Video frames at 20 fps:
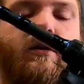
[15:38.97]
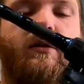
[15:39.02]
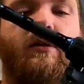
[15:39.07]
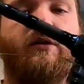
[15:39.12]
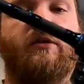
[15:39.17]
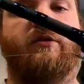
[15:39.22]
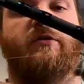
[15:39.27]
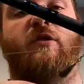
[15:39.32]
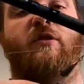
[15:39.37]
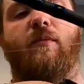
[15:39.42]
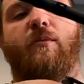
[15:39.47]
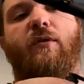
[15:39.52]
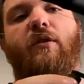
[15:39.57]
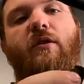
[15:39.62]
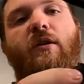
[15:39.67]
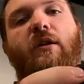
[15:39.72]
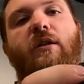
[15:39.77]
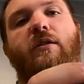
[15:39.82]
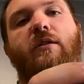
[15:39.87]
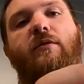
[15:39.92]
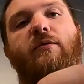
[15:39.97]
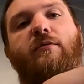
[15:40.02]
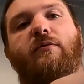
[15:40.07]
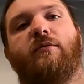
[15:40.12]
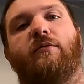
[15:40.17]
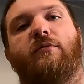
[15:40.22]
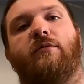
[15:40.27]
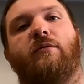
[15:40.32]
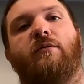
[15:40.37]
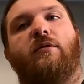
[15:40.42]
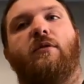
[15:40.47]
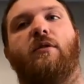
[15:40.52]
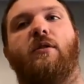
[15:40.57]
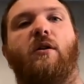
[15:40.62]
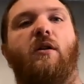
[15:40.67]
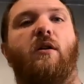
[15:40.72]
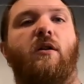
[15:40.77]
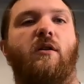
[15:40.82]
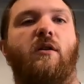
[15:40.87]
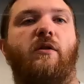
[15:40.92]
you just drop it on in there.
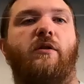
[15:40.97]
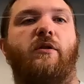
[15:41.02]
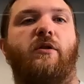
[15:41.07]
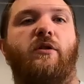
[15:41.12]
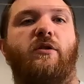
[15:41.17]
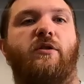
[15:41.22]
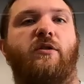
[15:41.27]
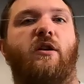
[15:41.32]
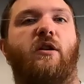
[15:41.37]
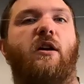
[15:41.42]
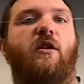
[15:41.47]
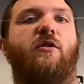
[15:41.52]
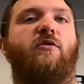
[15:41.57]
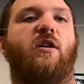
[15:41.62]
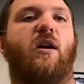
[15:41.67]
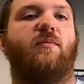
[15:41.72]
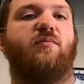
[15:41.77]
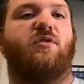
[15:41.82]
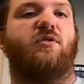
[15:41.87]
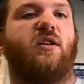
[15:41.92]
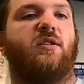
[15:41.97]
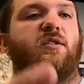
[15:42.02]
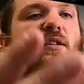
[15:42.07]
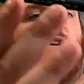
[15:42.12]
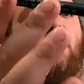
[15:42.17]
So now your drop shot's